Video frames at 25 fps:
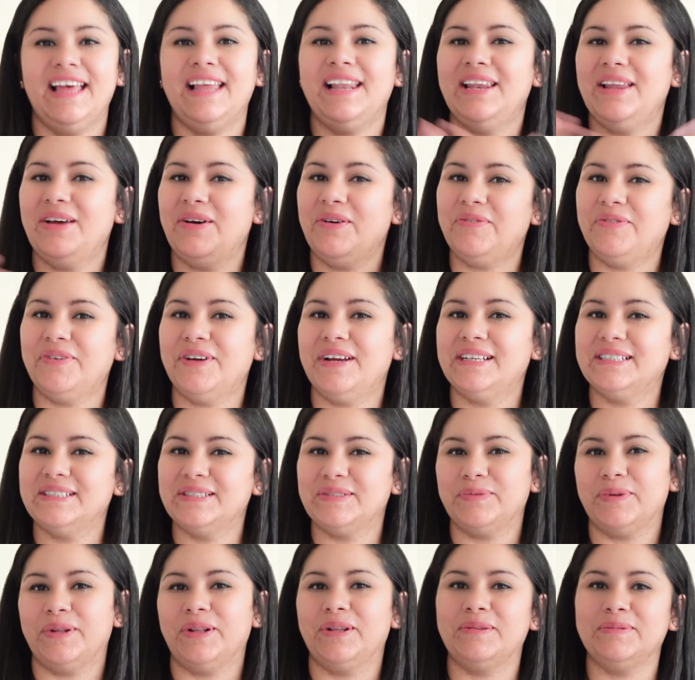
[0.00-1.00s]
Hello
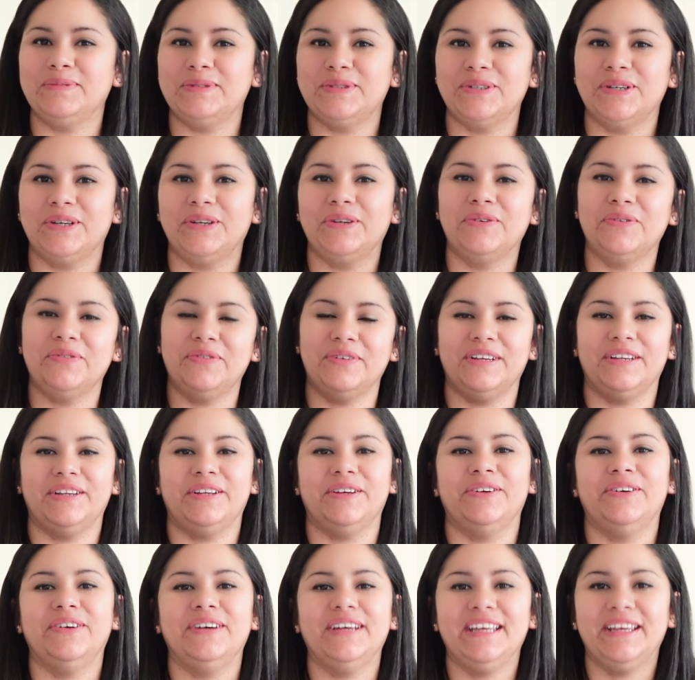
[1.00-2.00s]
friends, welcome to a new
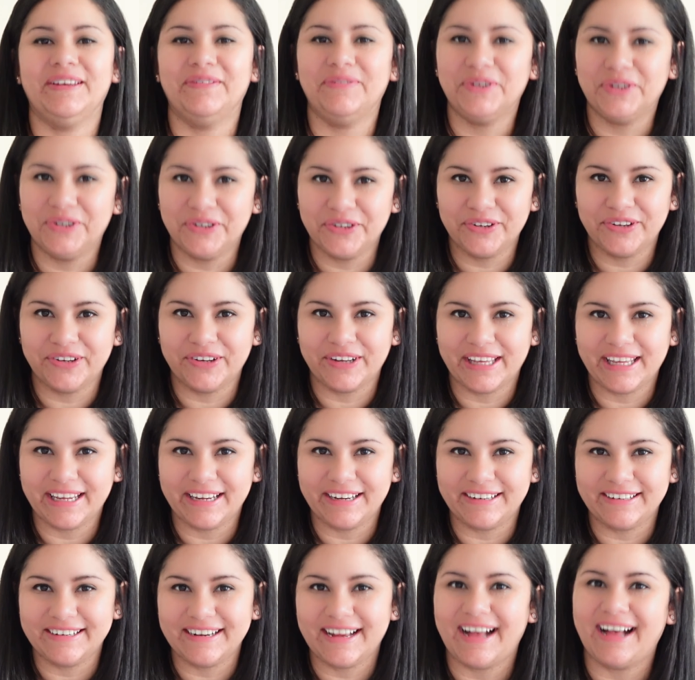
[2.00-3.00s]
video. If you're new
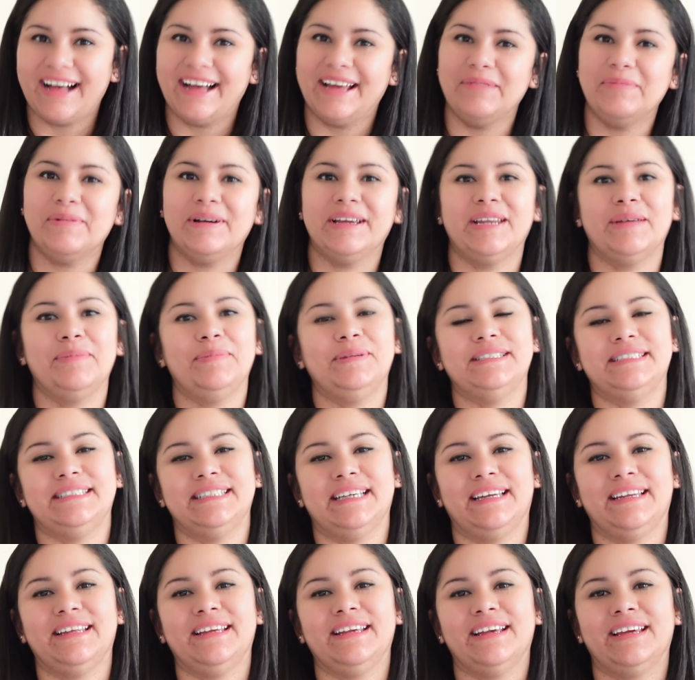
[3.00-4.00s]
here, hi, my name is
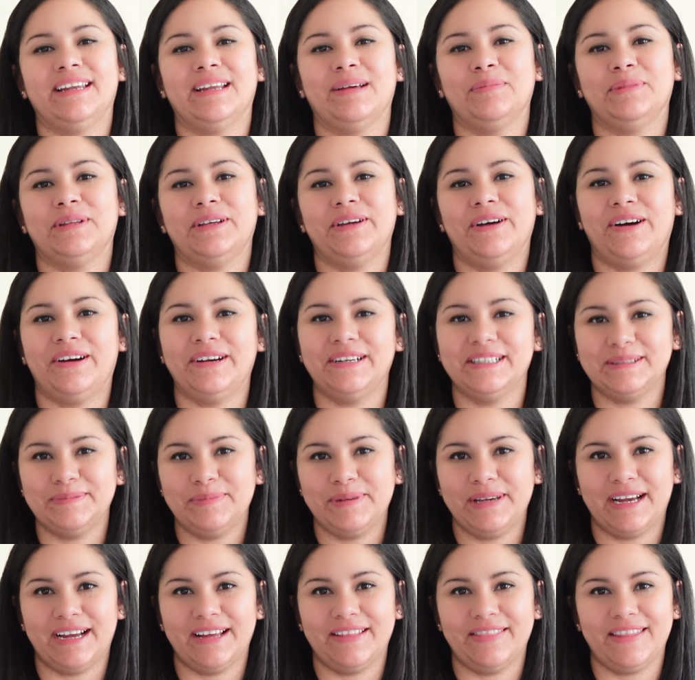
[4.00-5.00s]
Jenny and I'm the artist
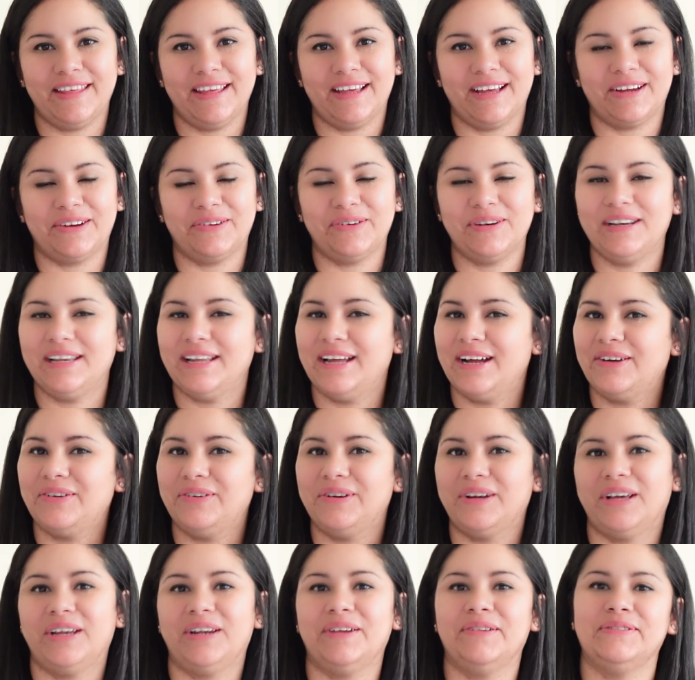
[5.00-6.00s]
behind the Acryla
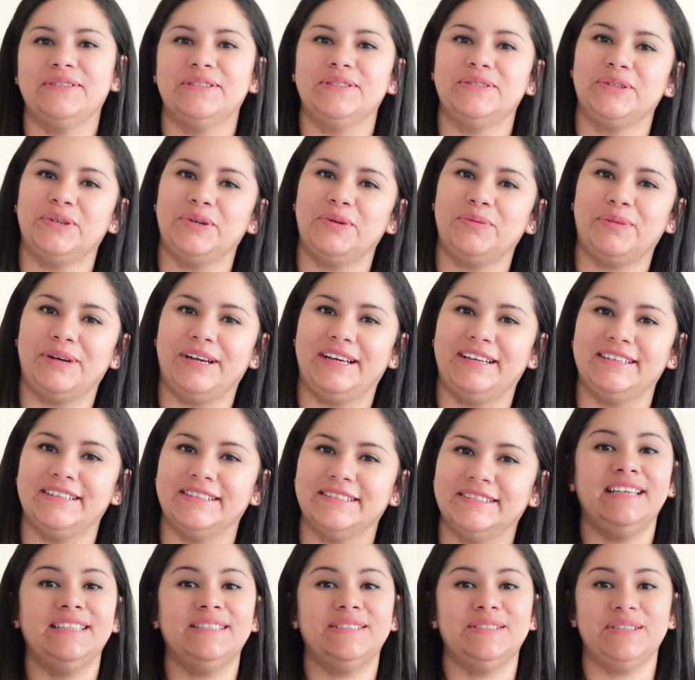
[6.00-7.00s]
Creative Studio brand.
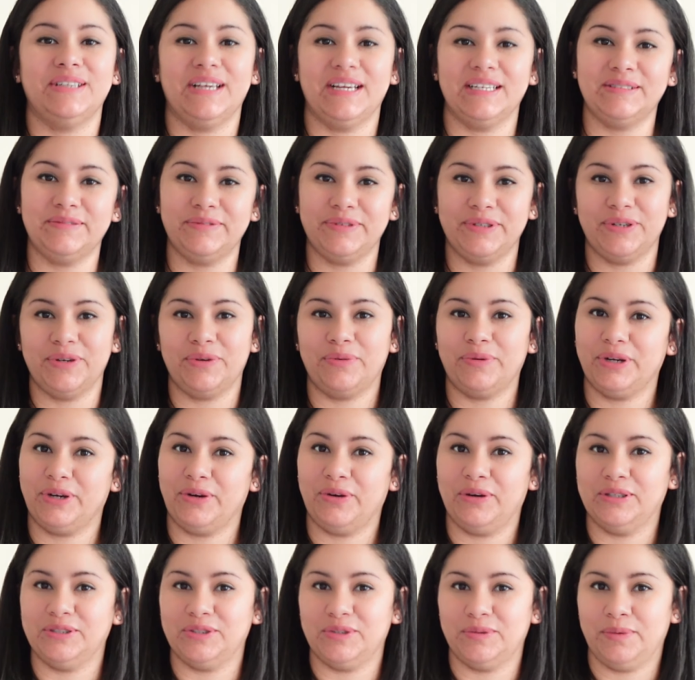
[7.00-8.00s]
In today's video, we're
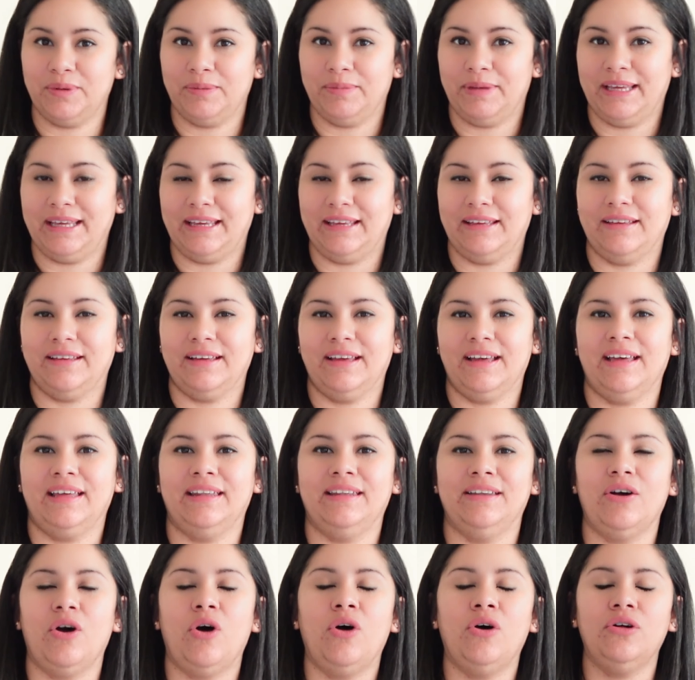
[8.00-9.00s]
going to be making
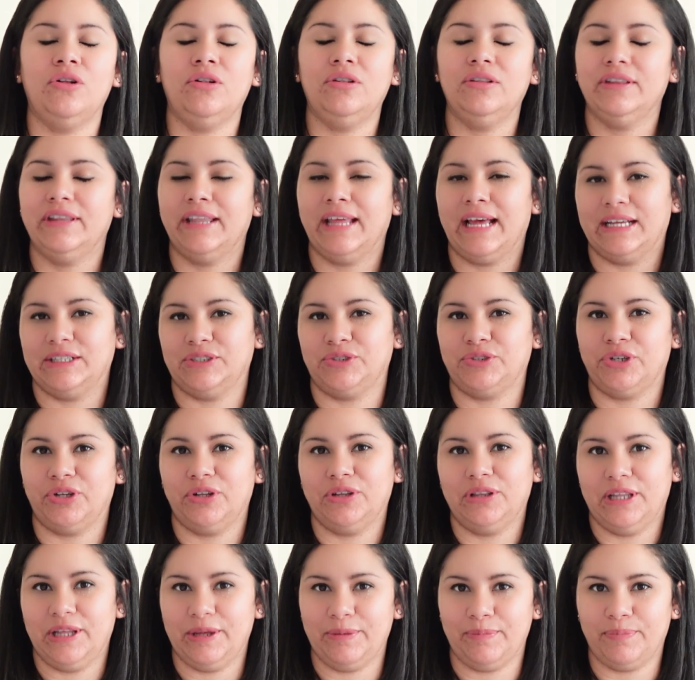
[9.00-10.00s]
an
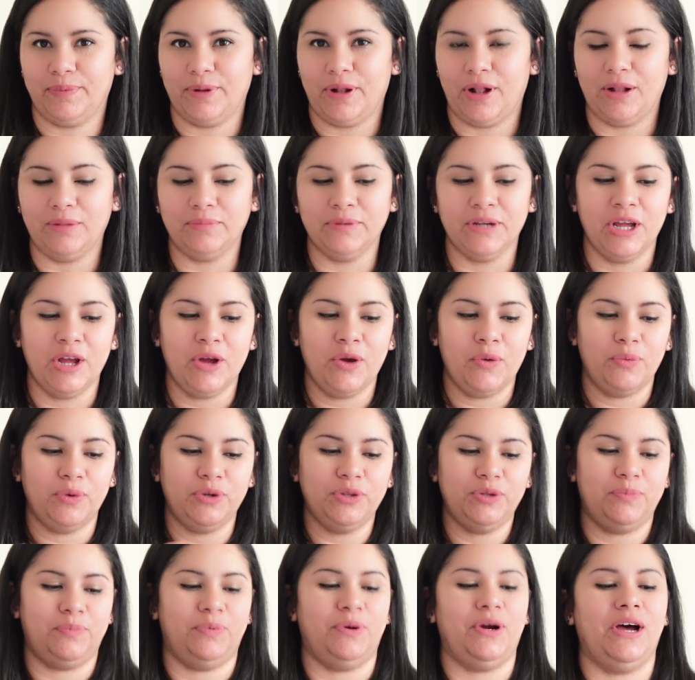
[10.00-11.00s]
all-natural lip balm
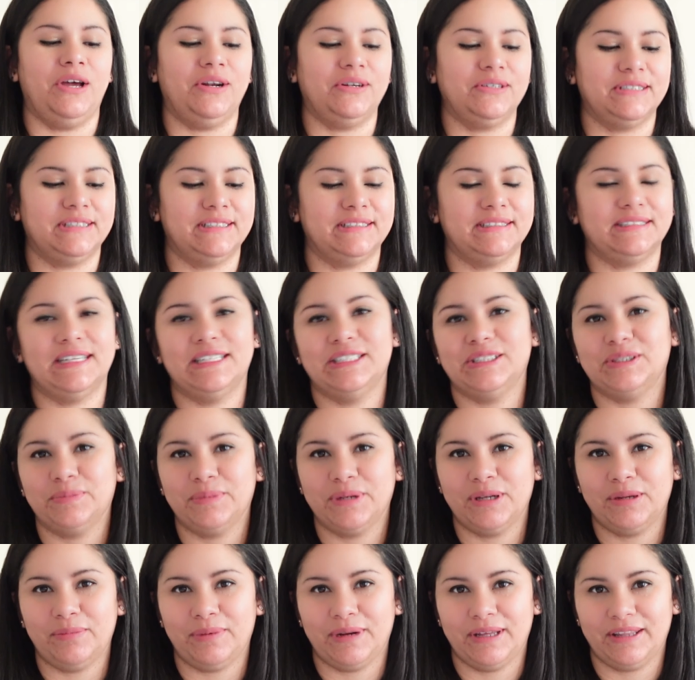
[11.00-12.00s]
with the products sent to
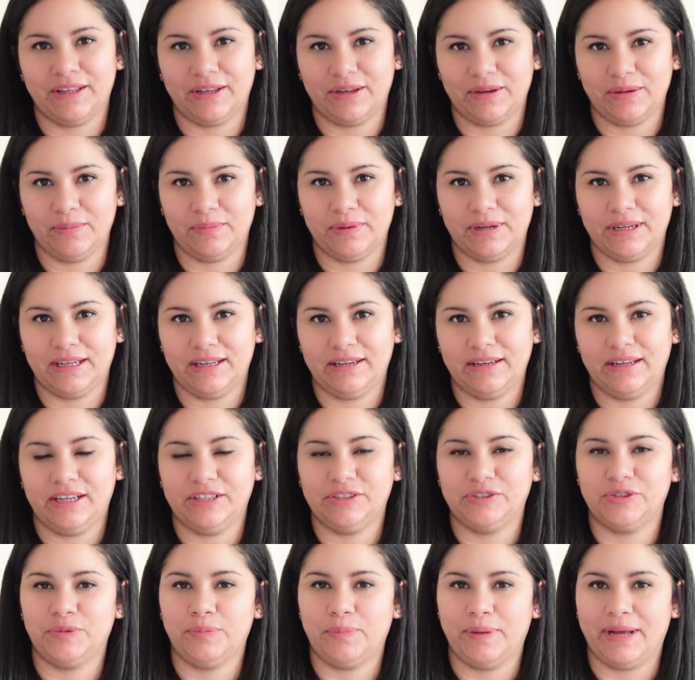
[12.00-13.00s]
me by the company
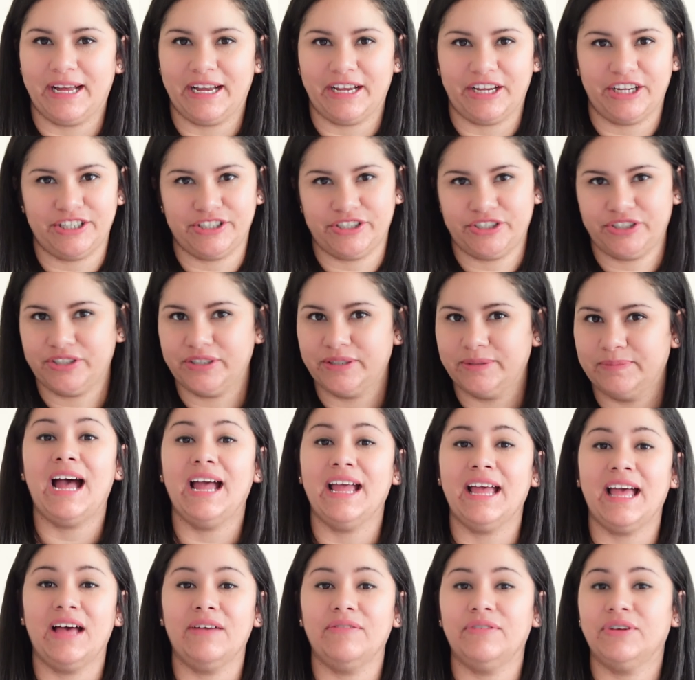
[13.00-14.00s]
Nature Packaged.
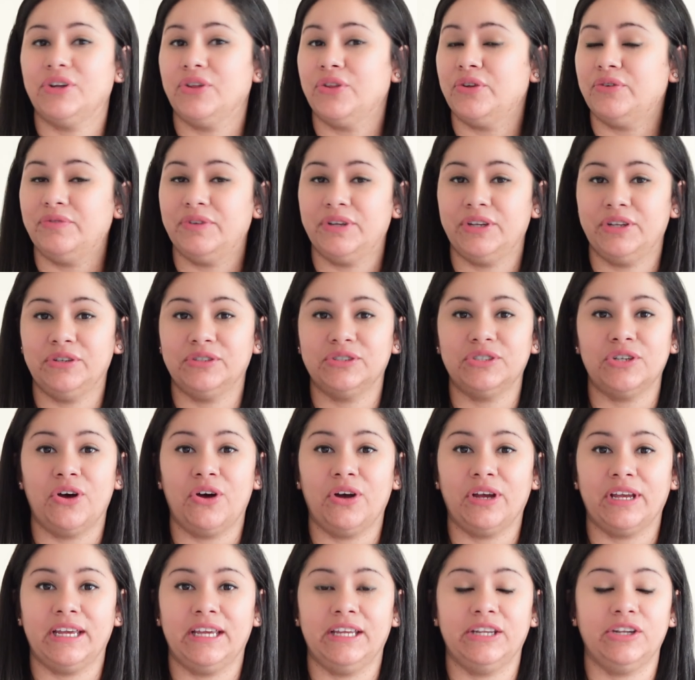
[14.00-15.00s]
I have another video
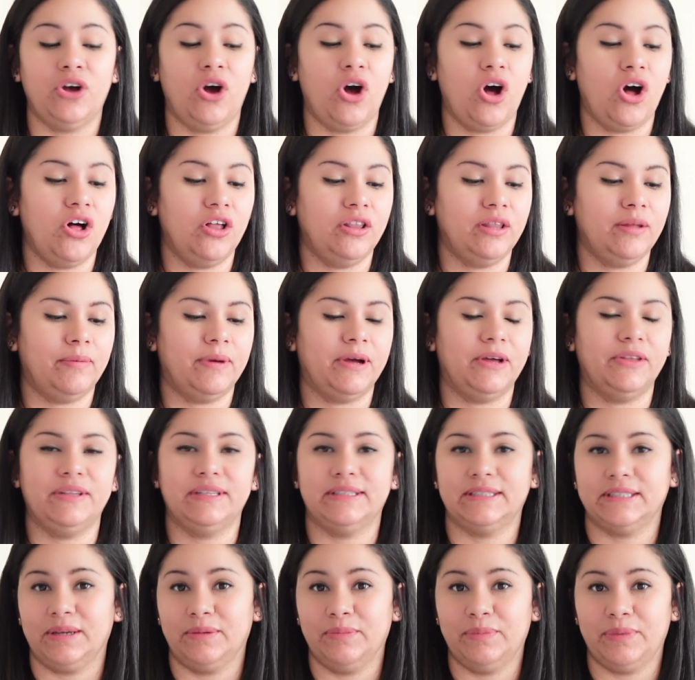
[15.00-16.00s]
talking all about
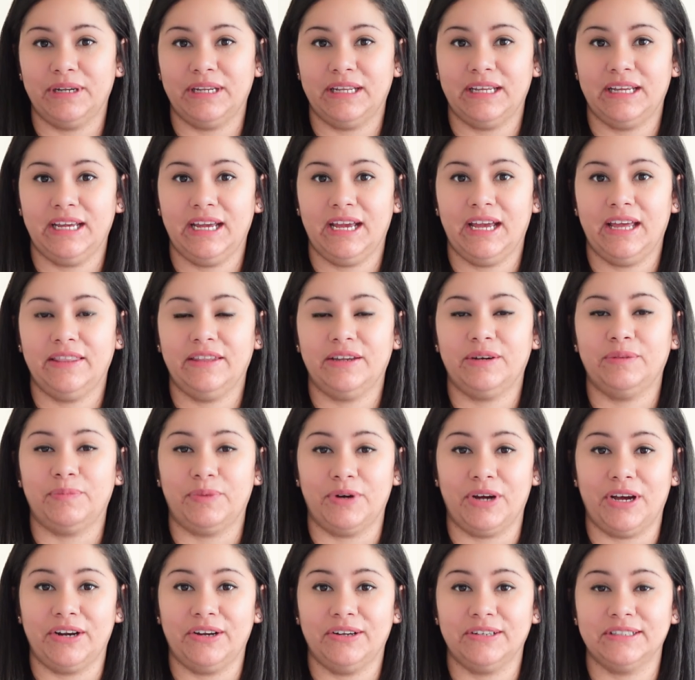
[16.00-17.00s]
this company and their
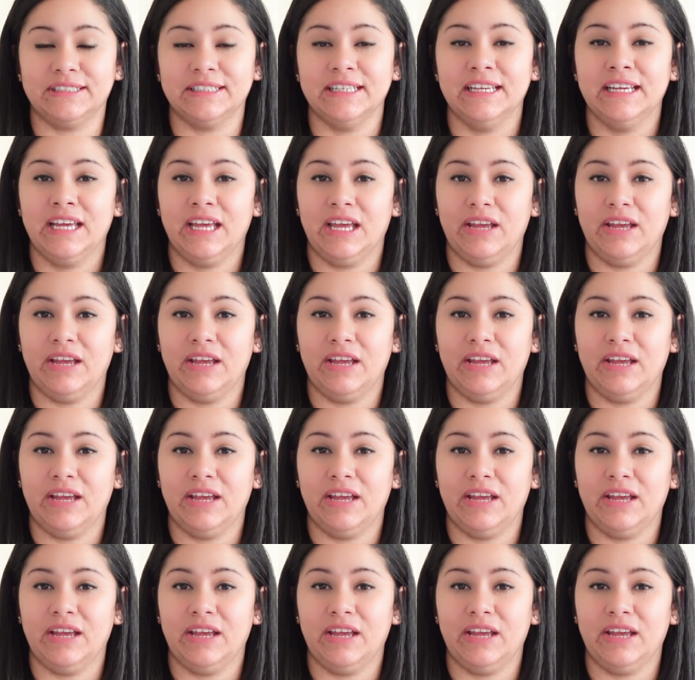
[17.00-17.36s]
products.